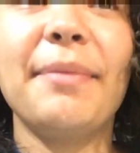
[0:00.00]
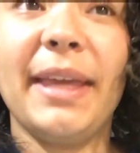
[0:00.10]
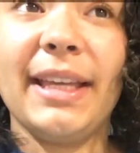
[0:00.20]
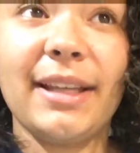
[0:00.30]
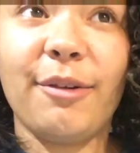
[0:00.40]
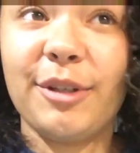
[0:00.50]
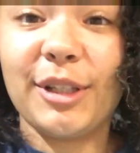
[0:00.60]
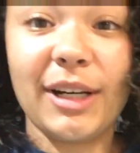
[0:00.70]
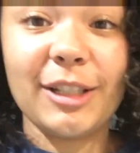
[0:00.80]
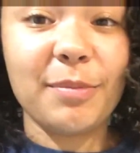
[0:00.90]
Because I was
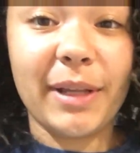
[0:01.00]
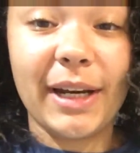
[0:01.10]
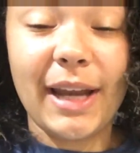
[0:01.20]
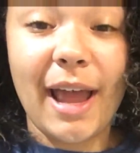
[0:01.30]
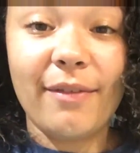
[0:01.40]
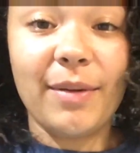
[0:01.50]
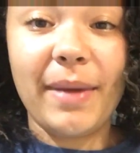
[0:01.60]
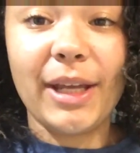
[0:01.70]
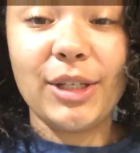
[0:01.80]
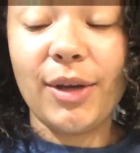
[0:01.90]
just gonna split it in half and
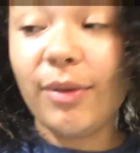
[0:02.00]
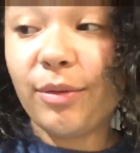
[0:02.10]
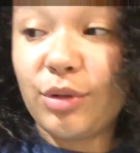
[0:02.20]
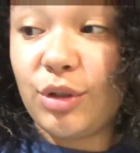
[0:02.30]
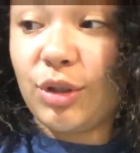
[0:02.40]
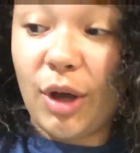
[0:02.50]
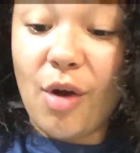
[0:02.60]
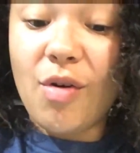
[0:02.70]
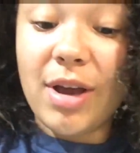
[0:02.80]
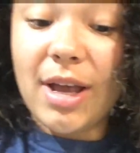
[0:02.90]
make 2,
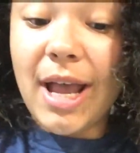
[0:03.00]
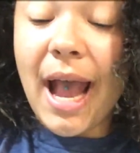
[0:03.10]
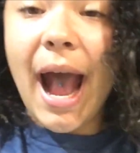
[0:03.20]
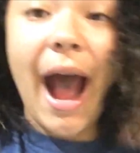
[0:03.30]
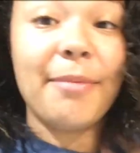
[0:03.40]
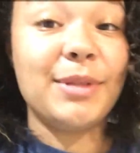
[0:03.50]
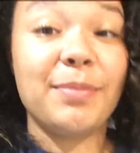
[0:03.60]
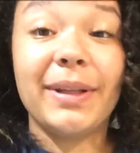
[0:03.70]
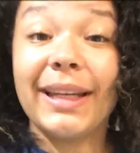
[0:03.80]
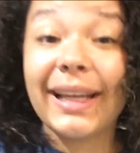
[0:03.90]
so I'm
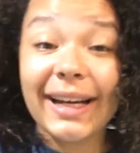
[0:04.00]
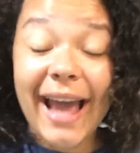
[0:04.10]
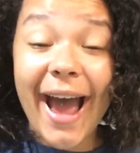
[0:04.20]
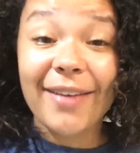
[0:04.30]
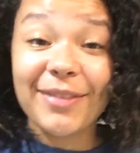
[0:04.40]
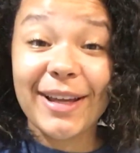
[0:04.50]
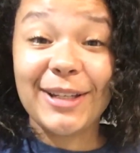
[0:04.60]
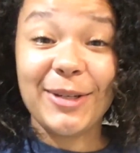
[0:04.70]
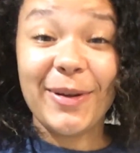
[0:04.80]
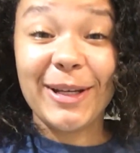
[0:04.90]
splitting it in half
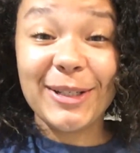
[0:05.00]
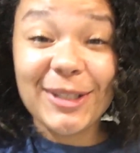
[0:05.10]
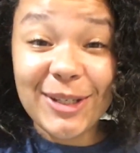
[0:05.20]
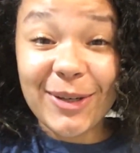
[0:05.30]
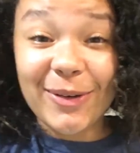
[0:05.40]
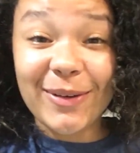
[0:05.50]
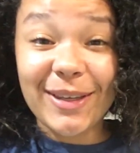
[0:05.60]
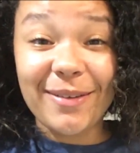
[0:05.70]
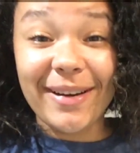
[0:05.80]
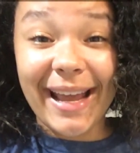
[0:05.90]
and doing 2
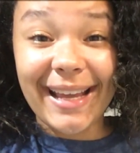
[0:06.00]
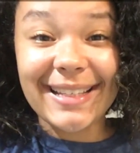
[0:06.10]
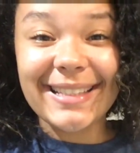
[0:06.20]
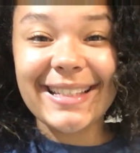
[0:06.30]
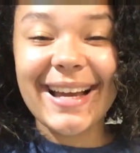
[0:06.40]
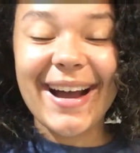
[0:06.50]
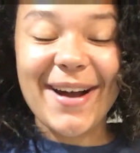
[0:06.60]
Q&As.